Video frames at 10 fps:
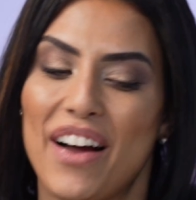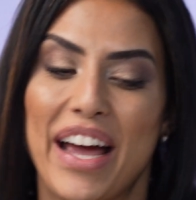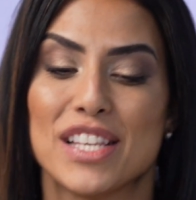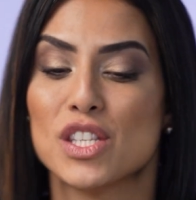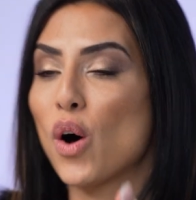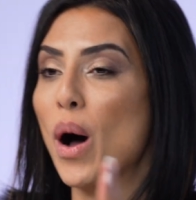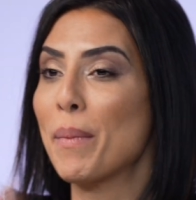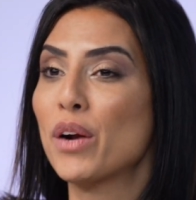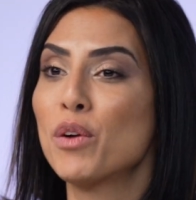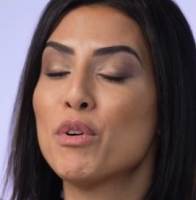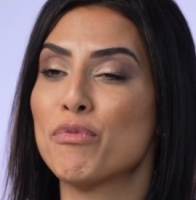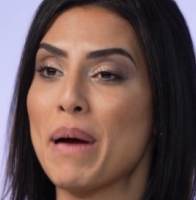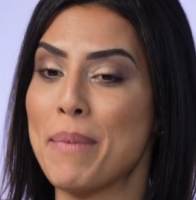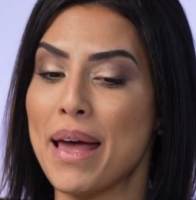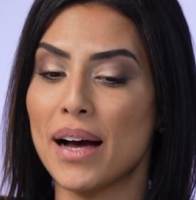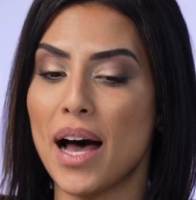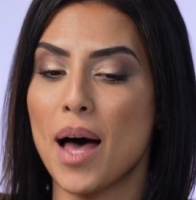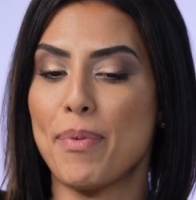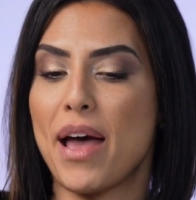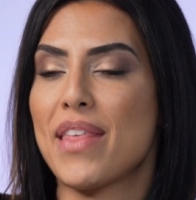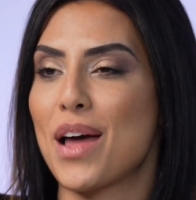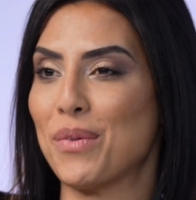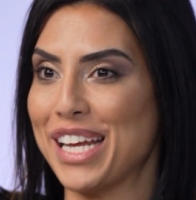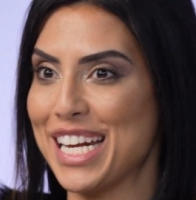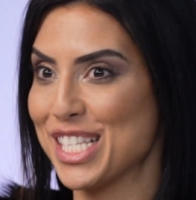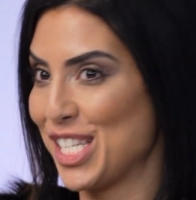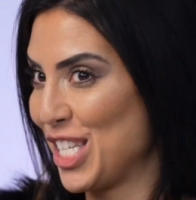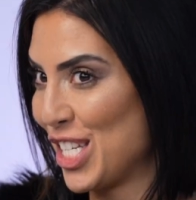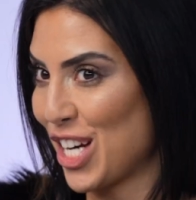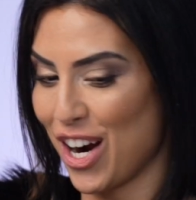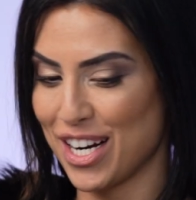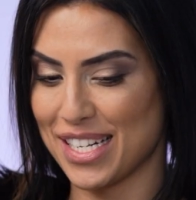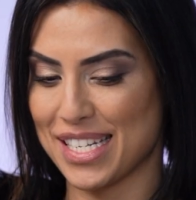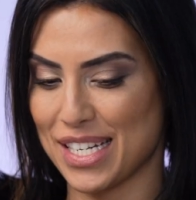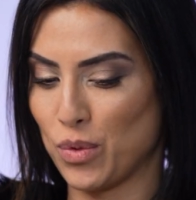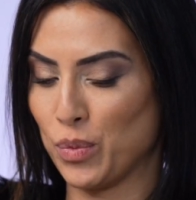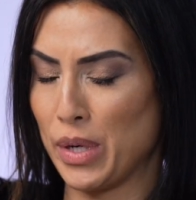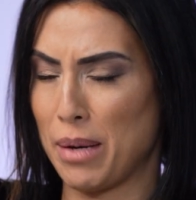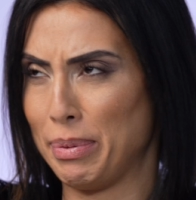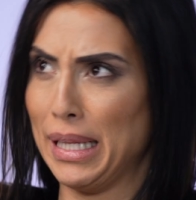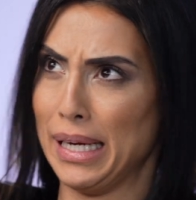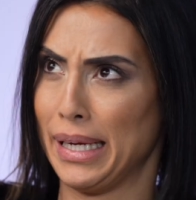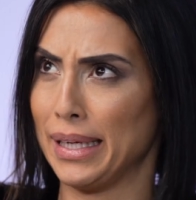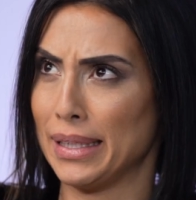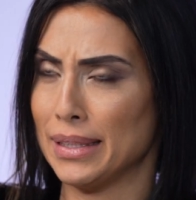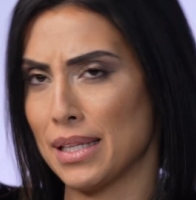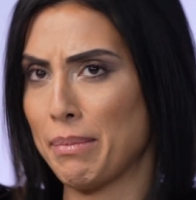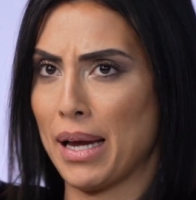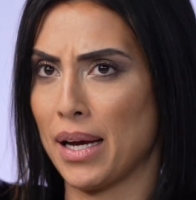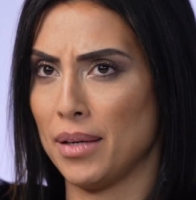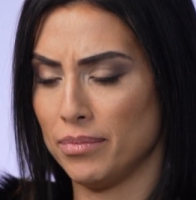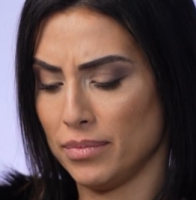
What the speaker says: Okay, so I'm gonna remove my makeup and then we're gonna start reapplying the makeup.